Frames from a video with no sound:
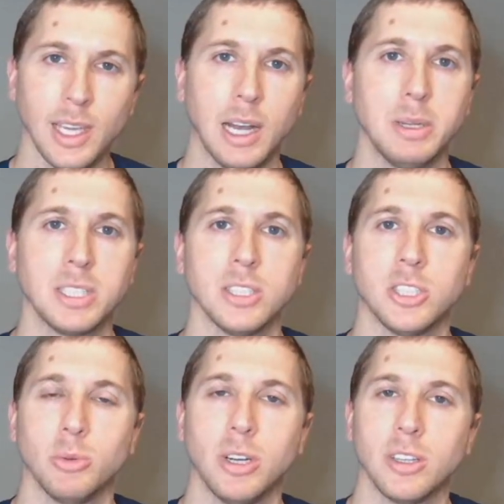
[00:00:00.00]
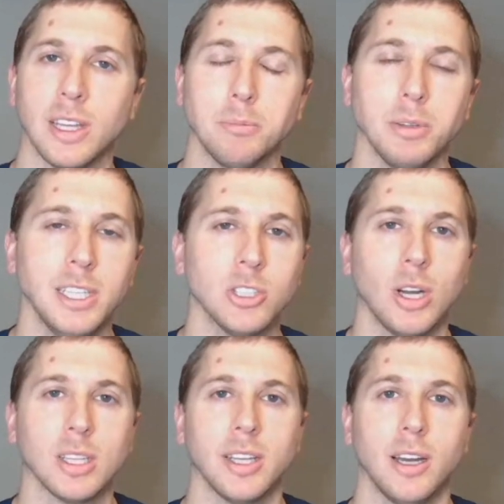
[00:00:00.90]
And I mentioned the Twitter thing. Please go
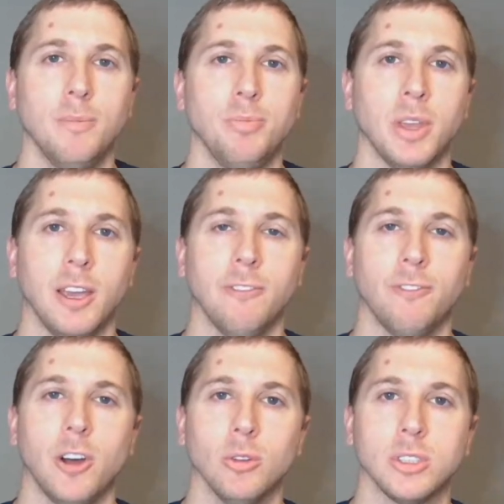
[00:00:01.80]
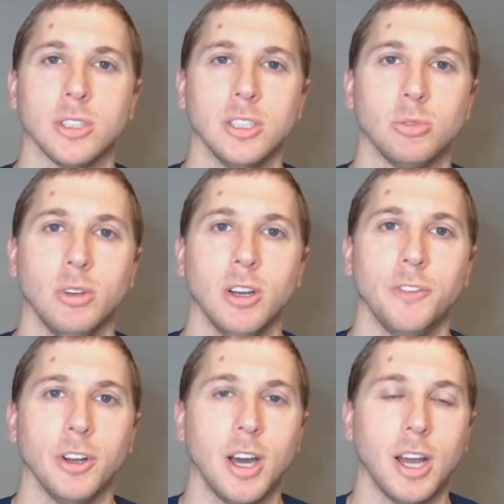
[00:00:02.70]
out there and follow us on Twitter
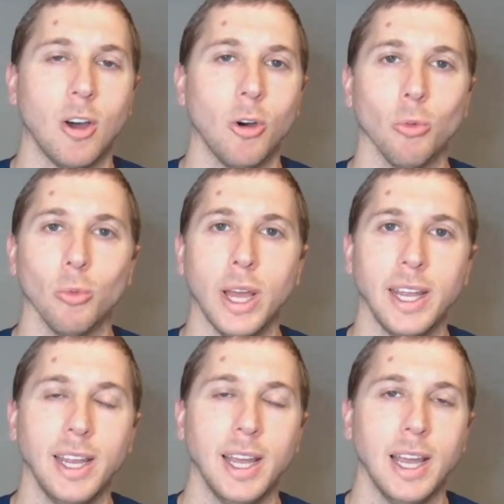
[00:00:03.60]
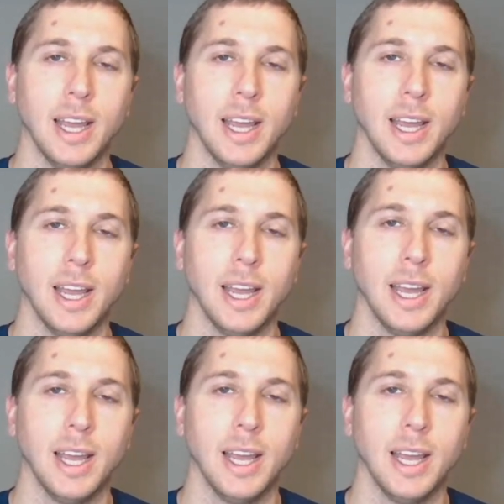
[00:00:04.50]
if you're not already. I would like
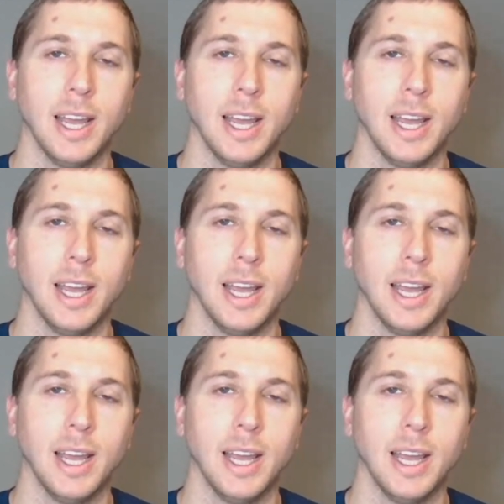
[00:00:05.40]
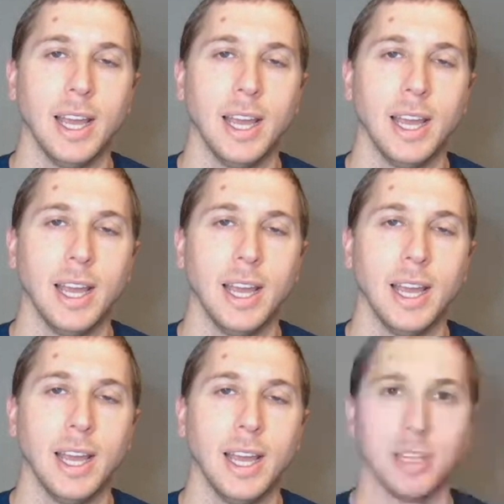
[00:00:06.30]
to see that follower count get
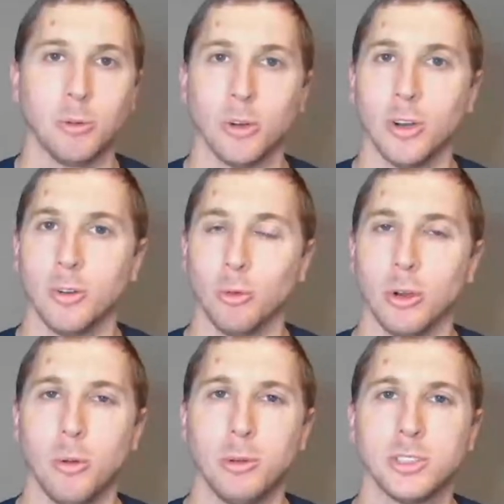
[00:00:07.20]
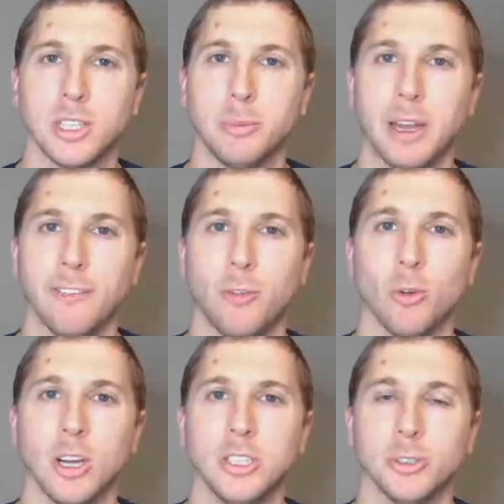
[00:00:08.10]
up. I think we're almost at about
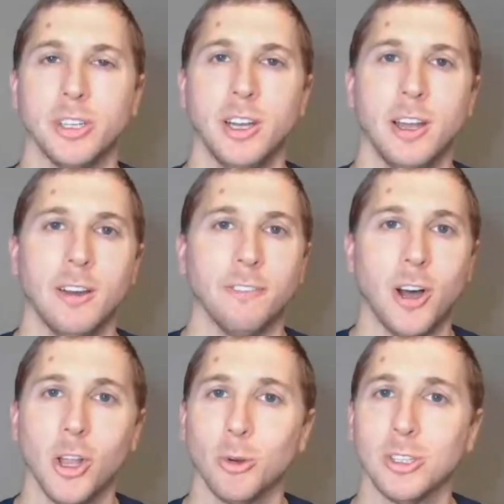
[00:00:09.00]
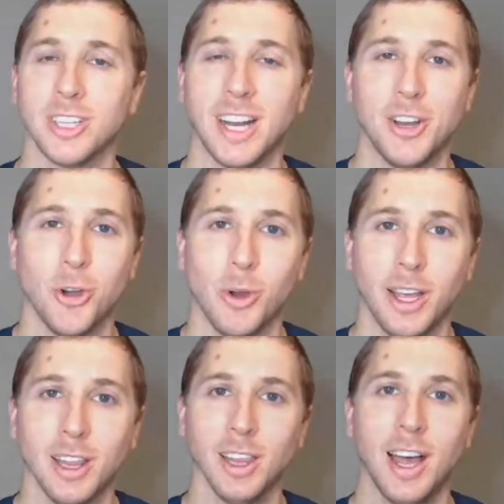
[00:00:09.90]
400 followers, and I know
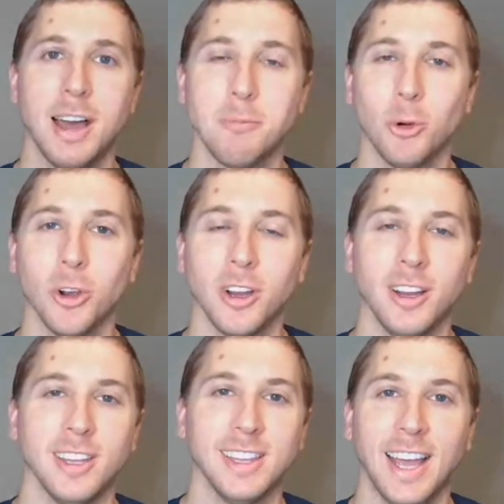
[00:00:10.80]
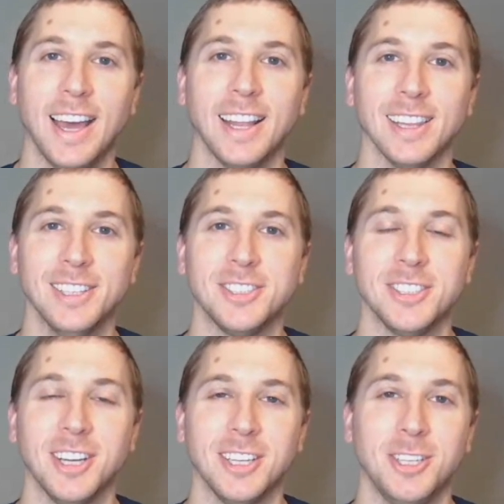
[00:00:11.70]
a lot more than that
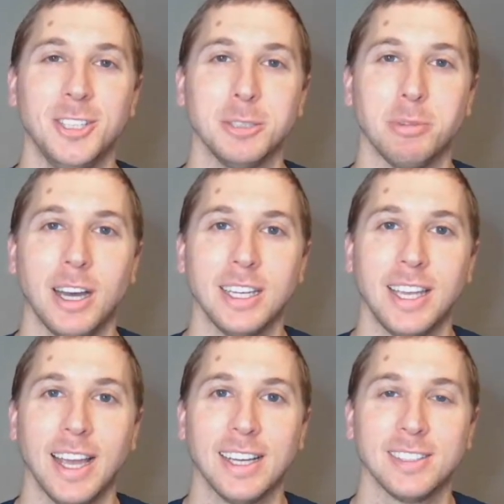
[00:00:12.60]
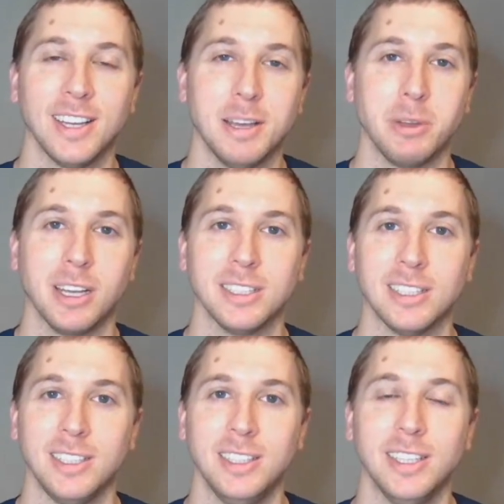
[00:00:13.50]
listen to this podcast because
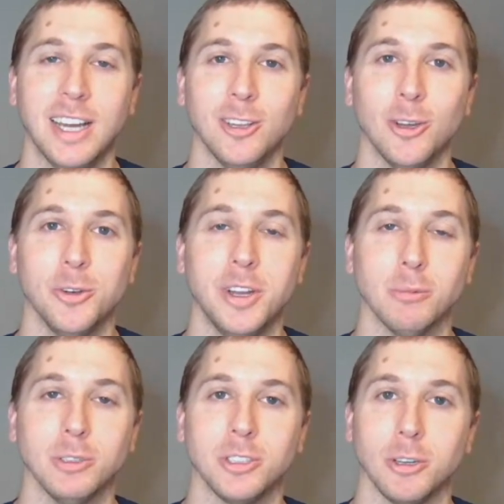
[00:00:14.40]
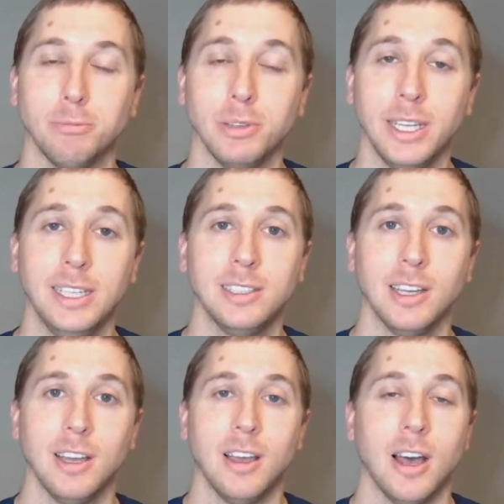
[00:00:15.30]
I see the download numbers. So
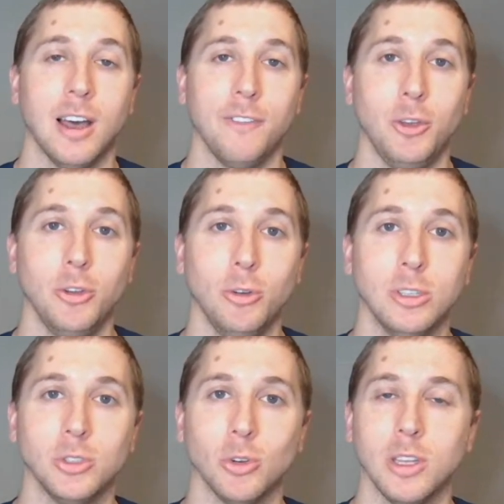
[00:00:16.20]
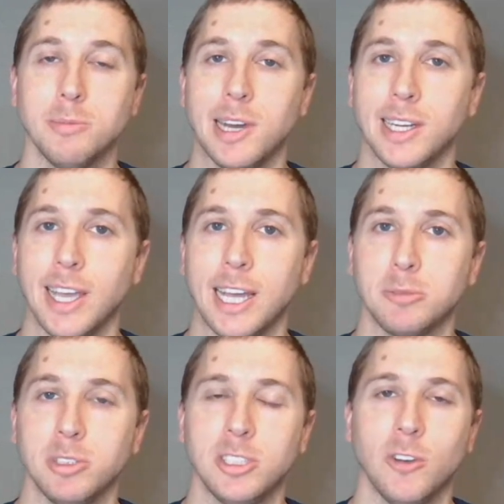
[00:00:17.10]
please, if you do enjoy the
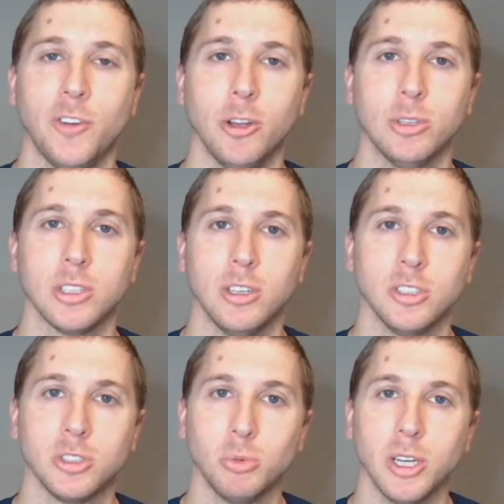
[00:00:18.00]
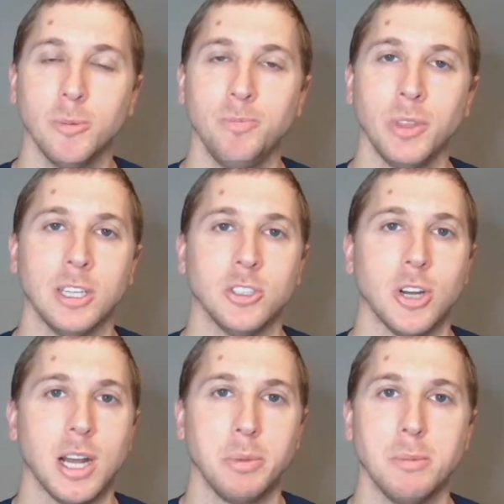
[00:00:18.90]
podcast, please go follow us on Twitter.
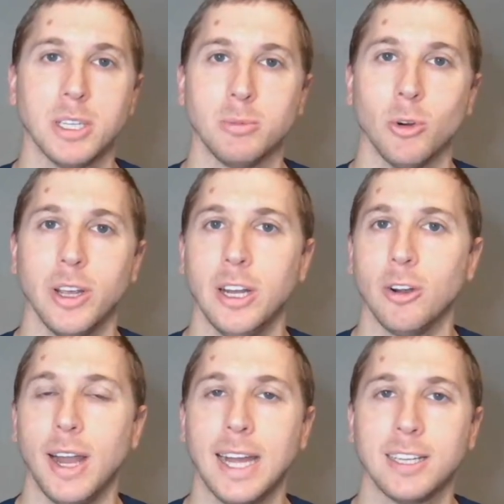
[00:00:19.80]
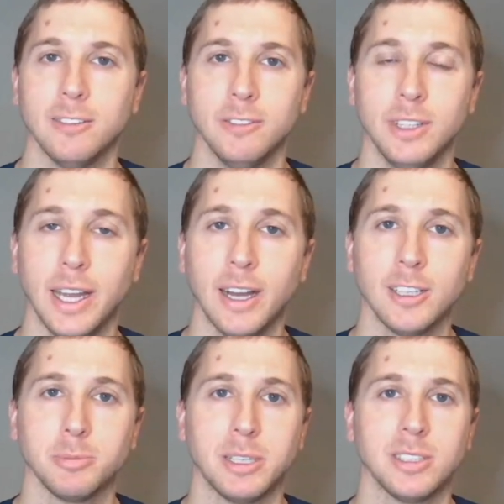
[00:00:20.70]
Trying to be much more interactive
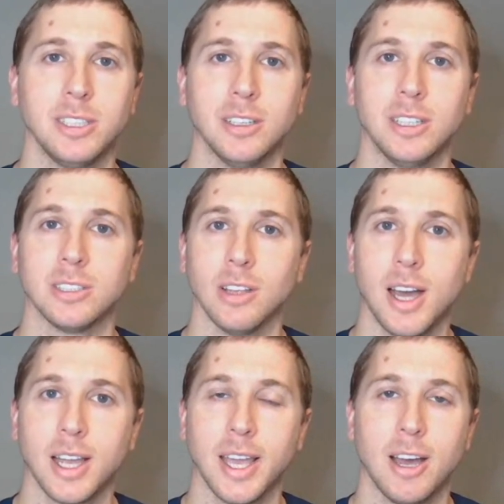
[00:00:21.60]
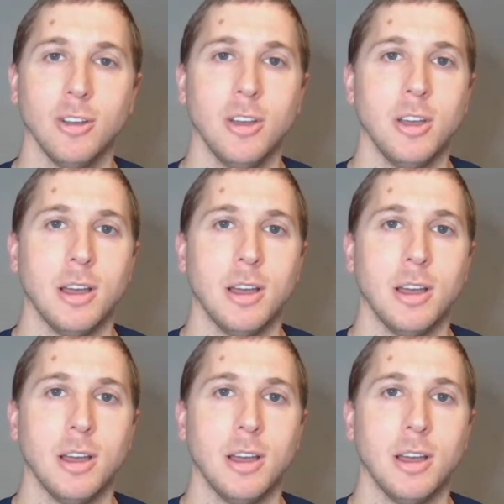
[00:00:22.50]
there, especially during this lockout.